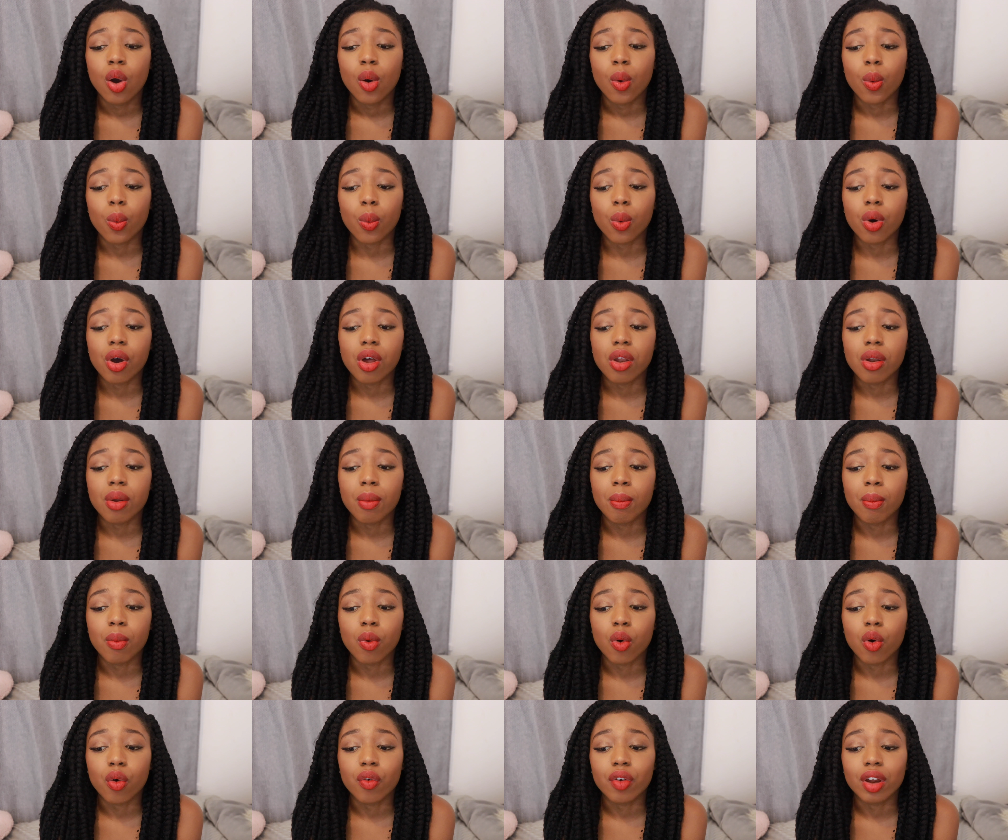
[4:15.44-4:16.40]
want
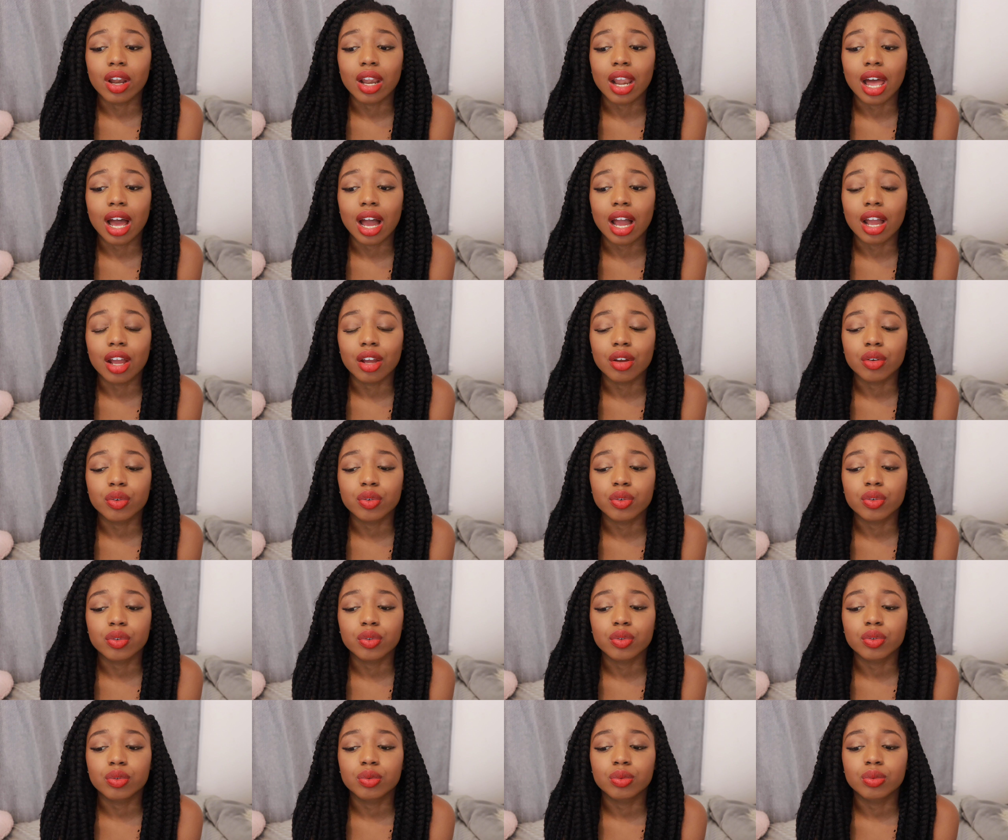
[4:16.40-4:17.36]
more in
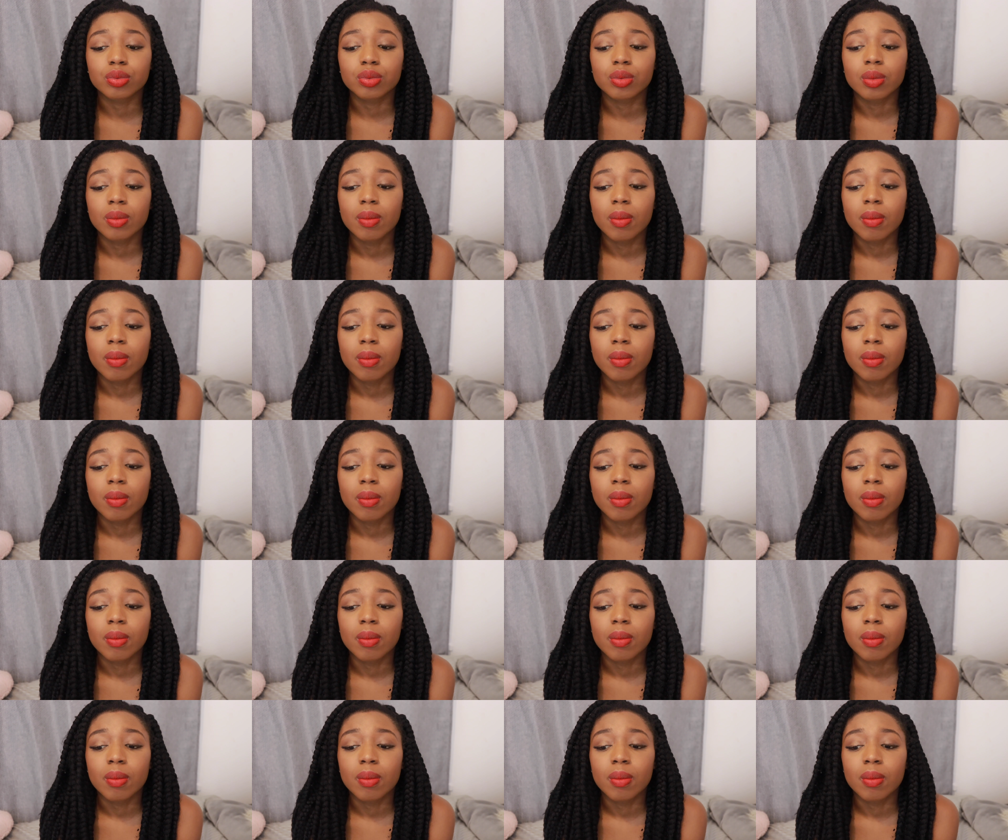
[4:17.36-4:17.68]
life